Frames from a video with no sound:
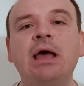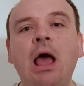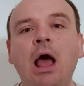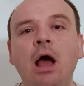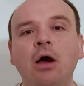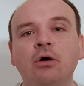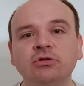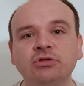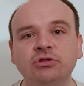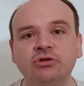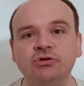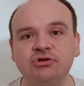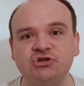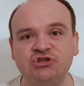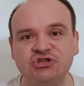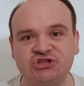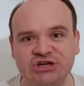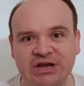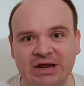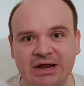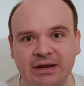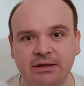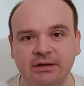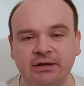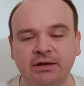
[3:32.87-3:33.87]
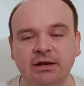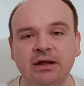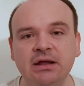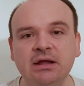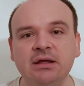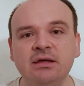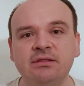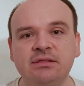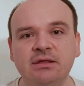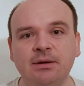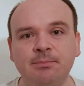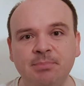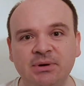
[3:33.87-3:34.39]
how to check
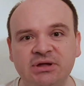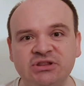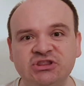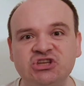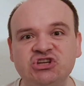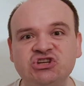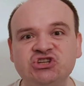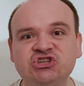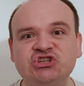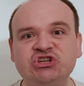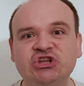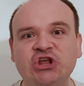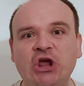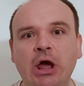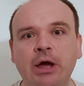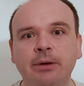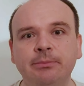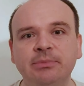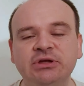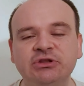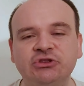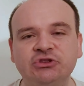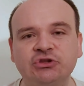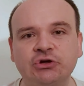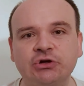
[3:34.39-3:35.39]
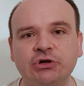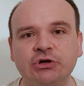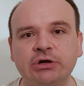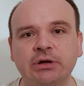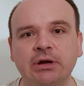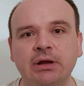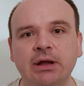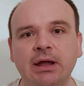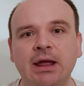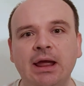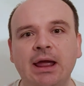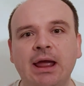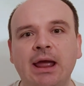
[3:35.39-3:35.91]
the
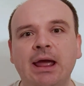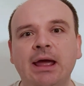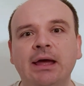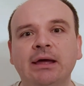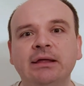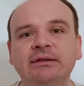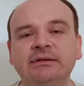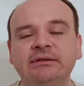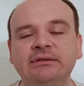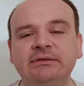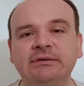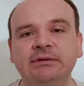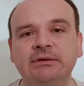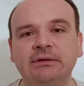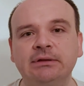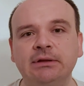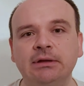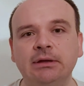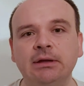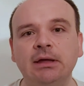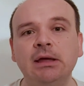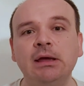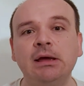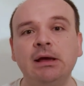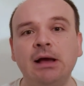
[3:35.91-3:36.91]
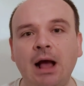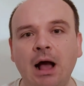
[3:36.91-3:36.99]
potentiometer and uh,